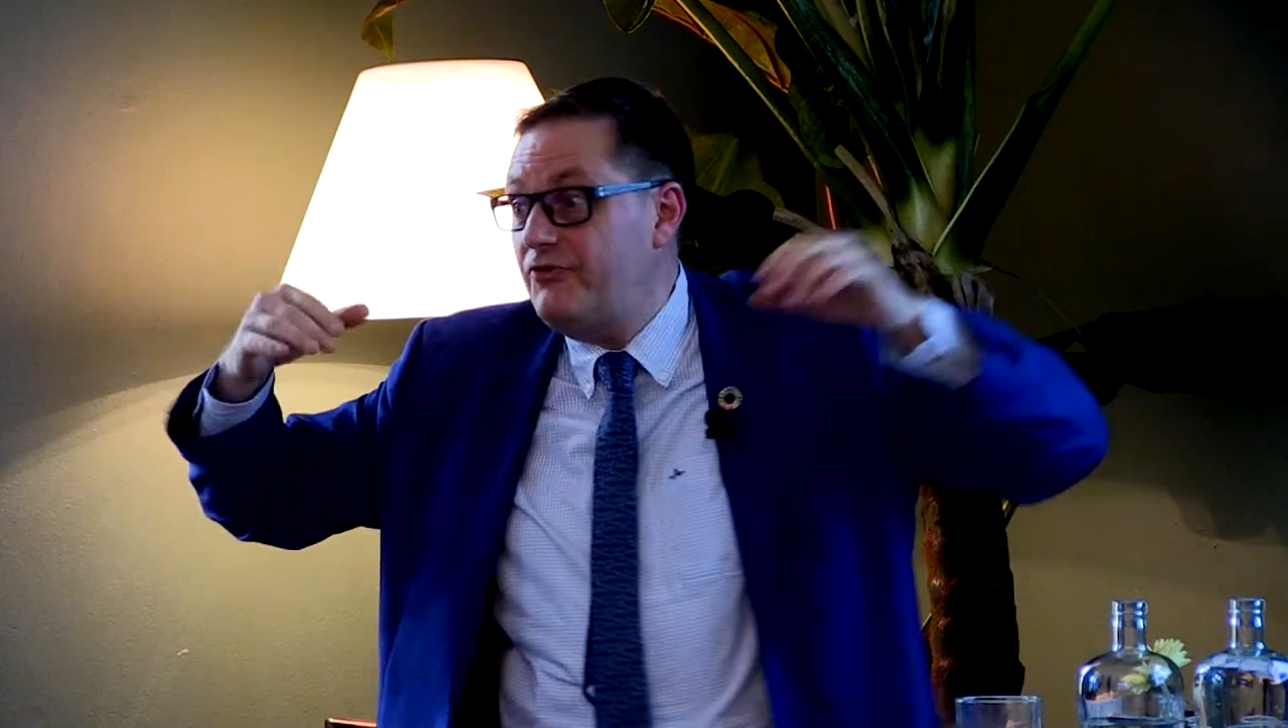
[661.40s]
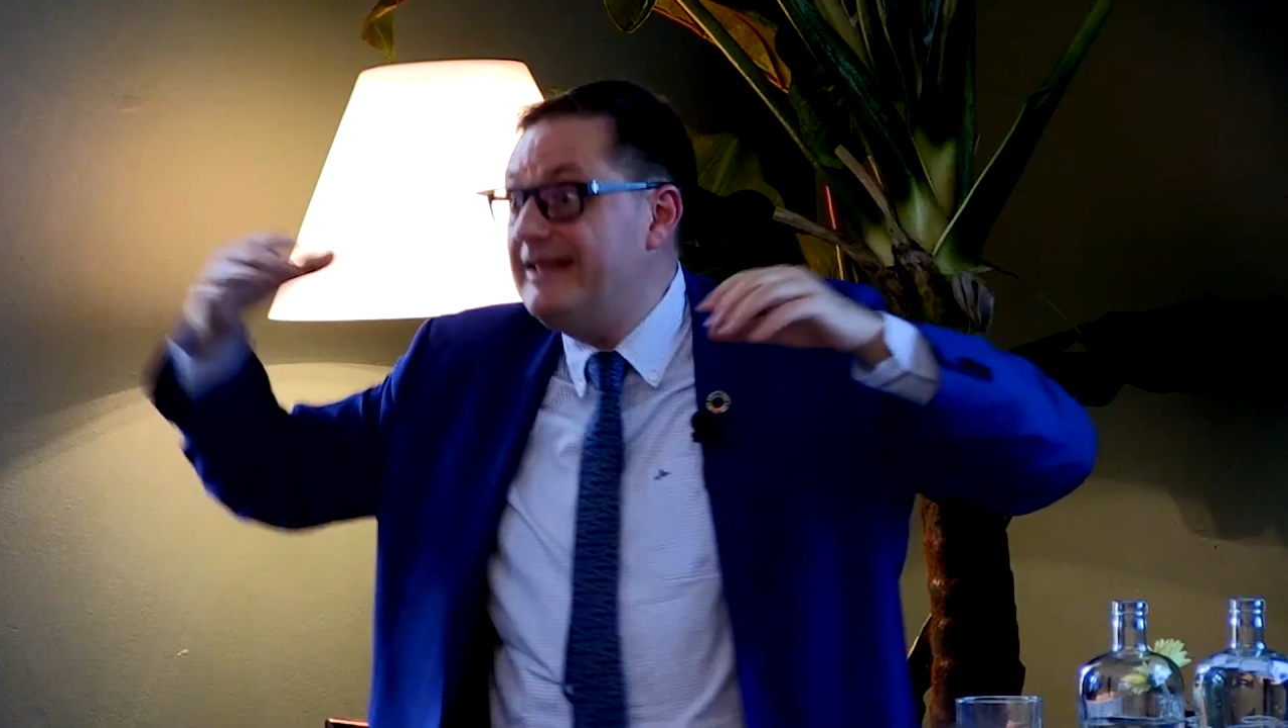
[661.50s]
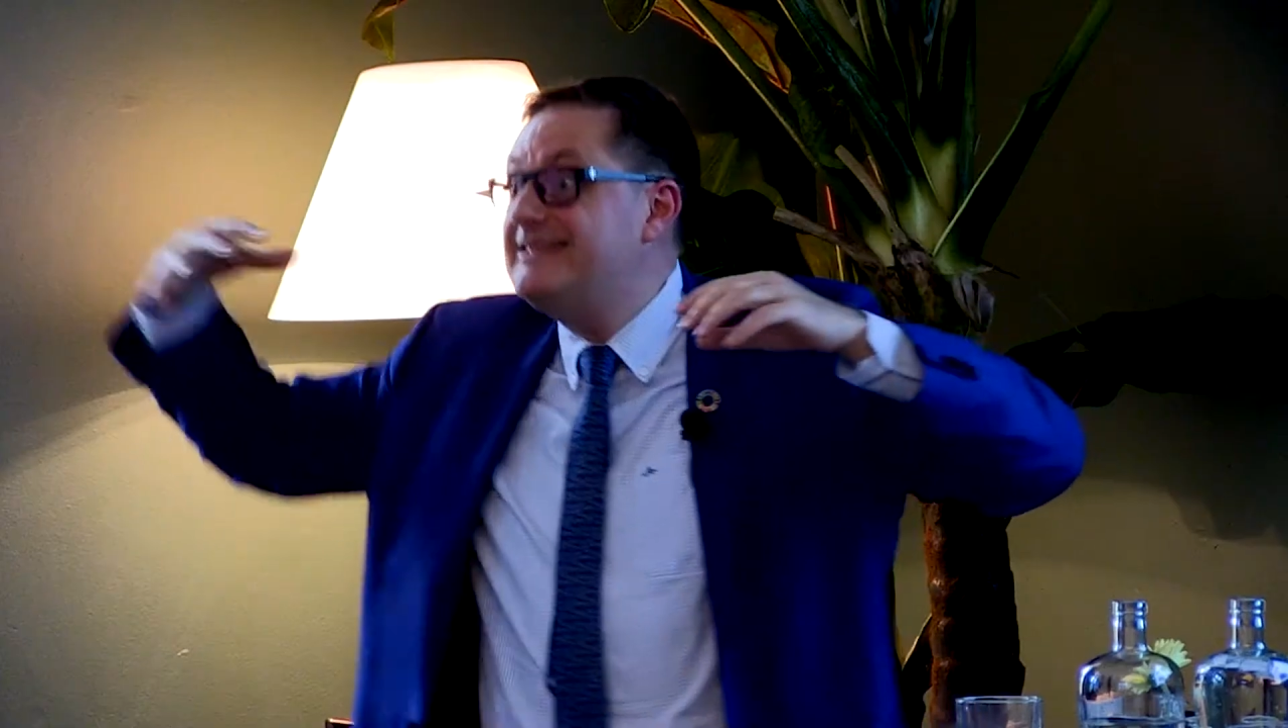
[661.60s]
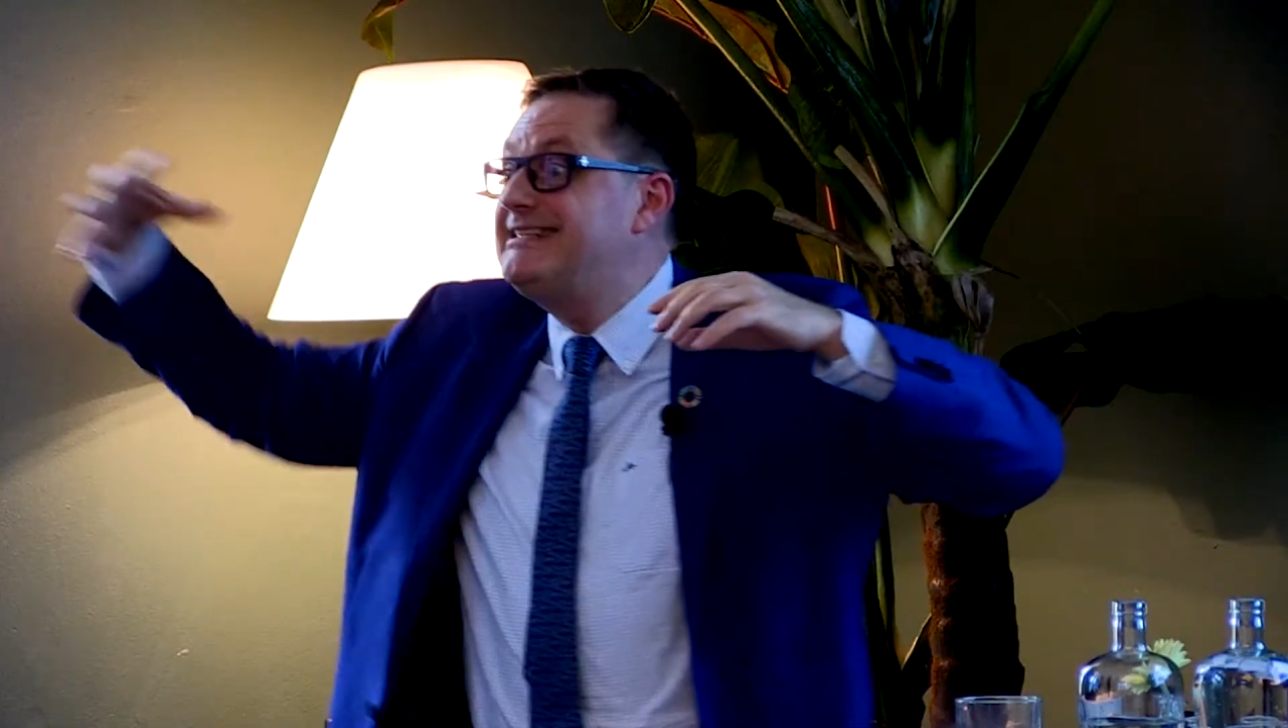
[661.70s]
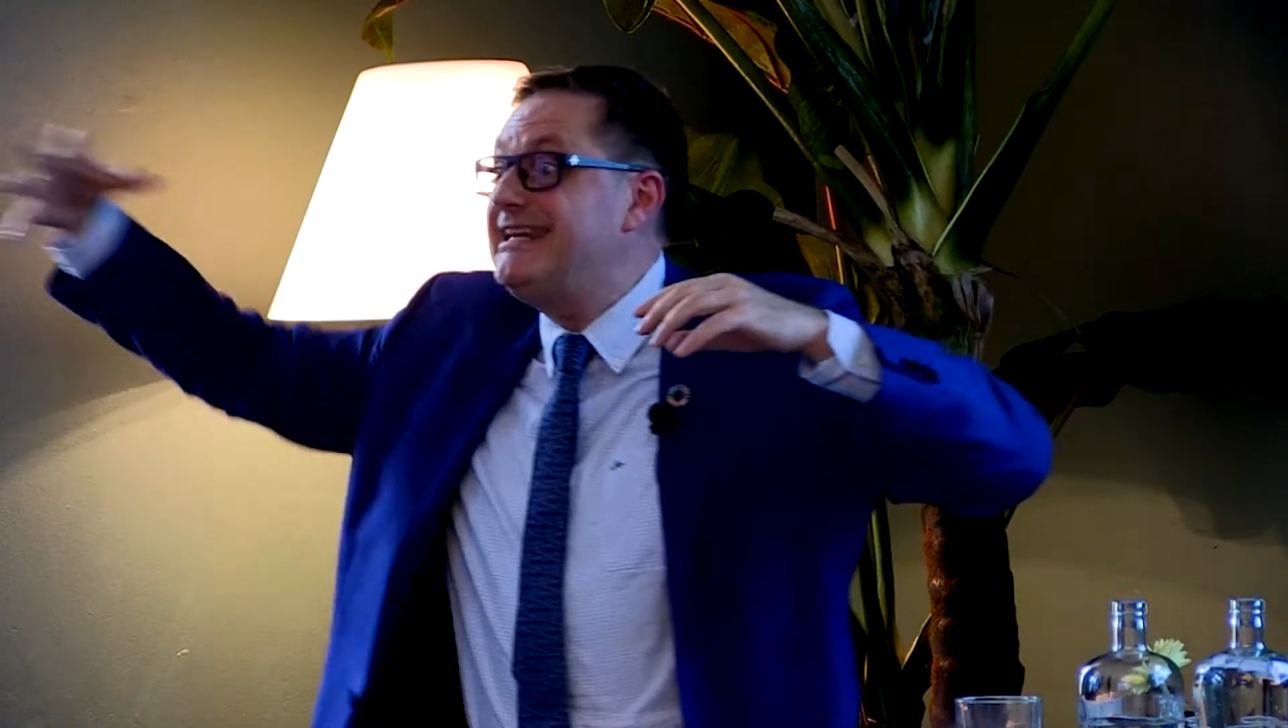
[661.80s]

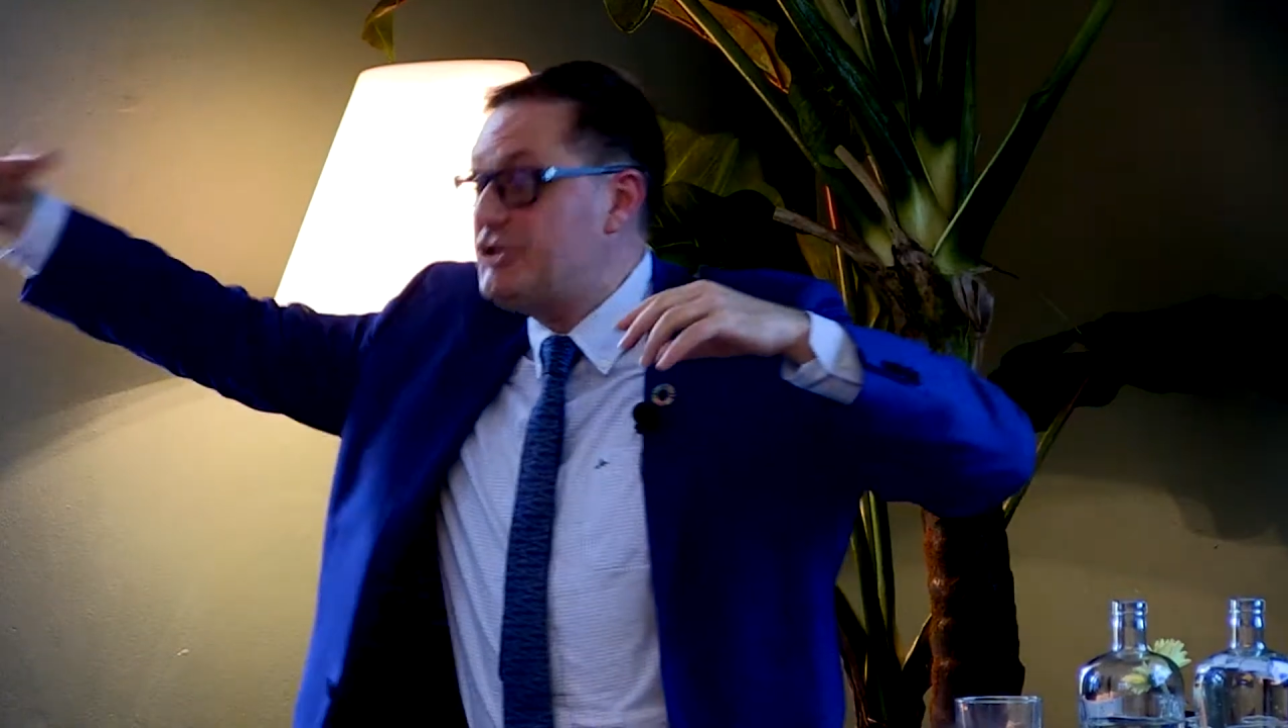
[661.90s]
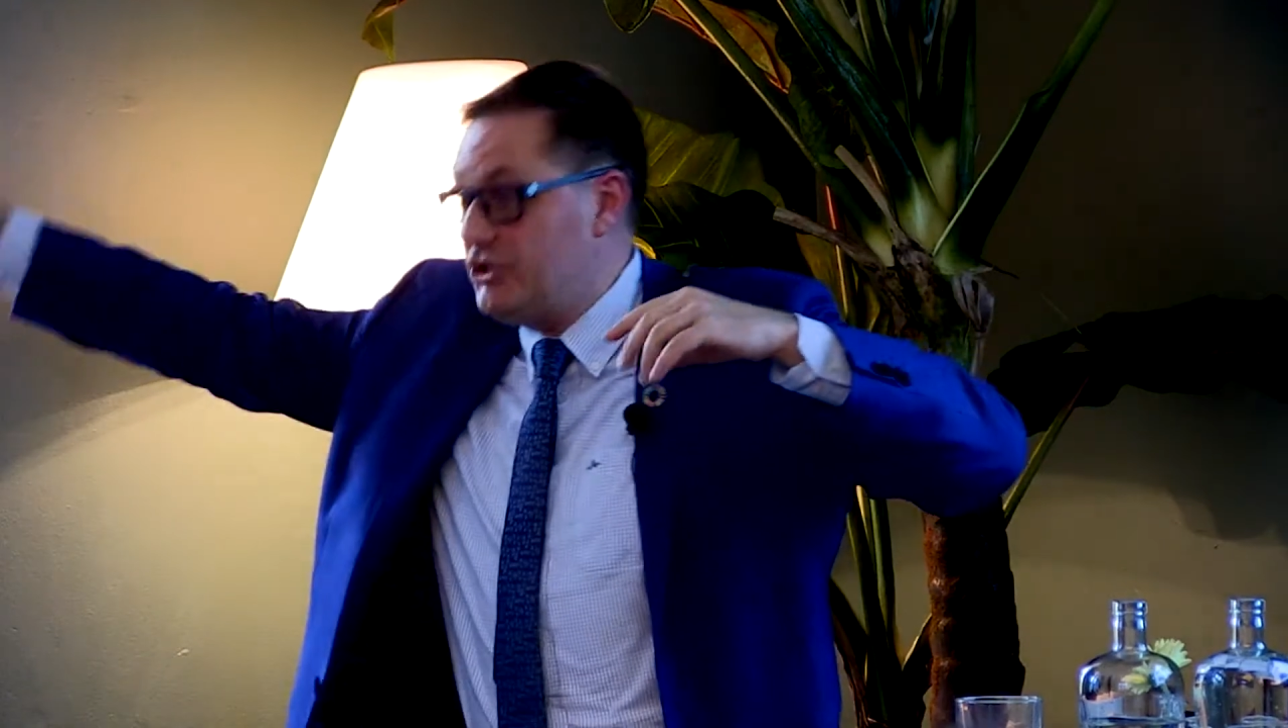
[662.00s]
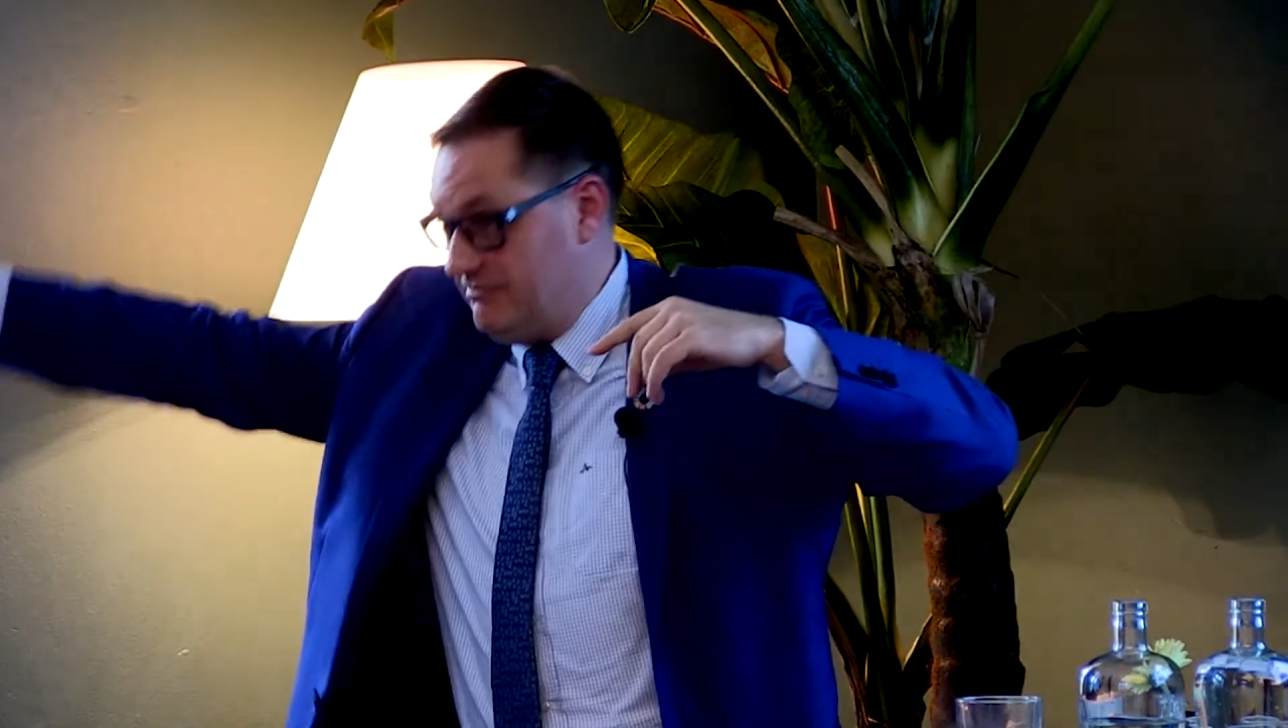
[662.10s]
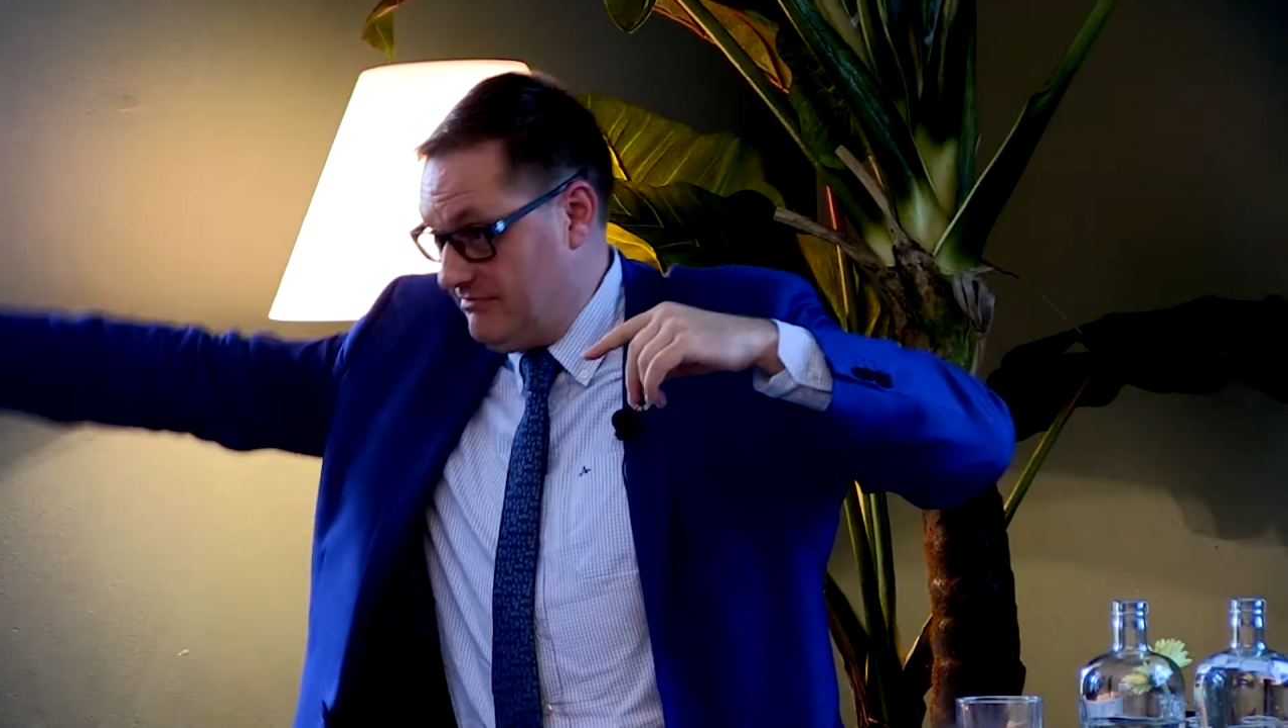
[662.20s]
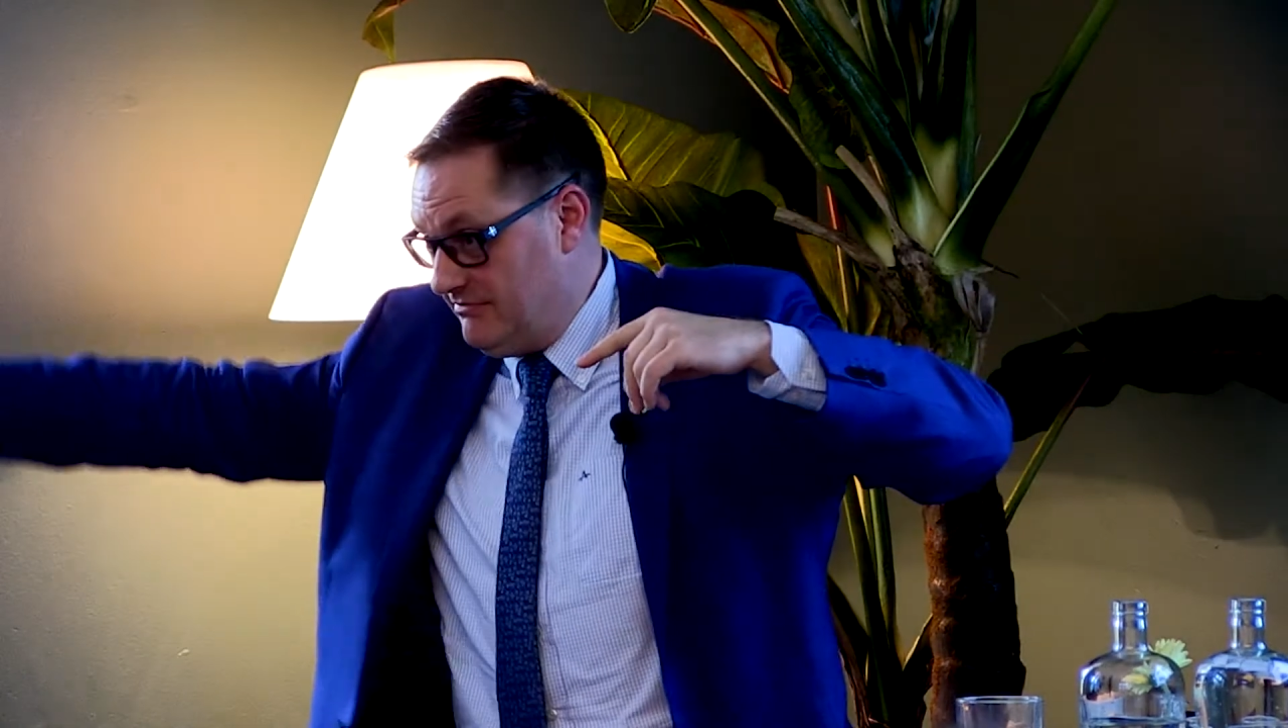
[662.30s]

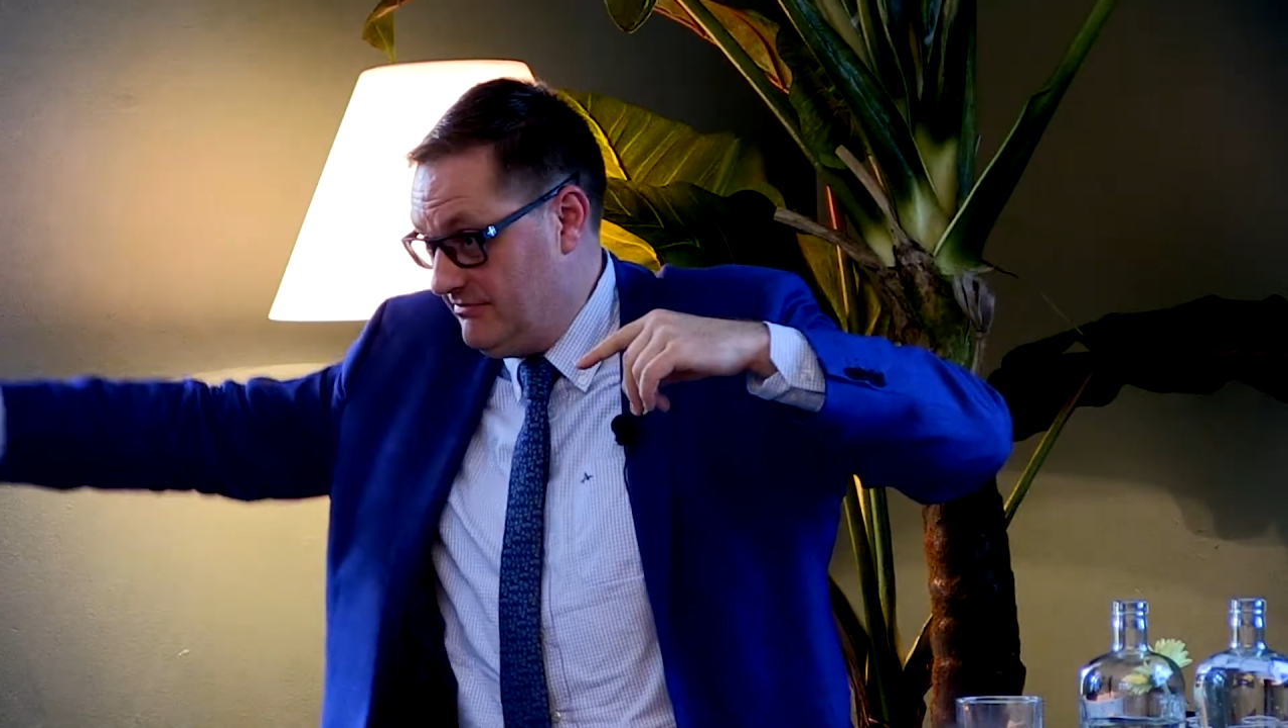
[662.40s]
transition,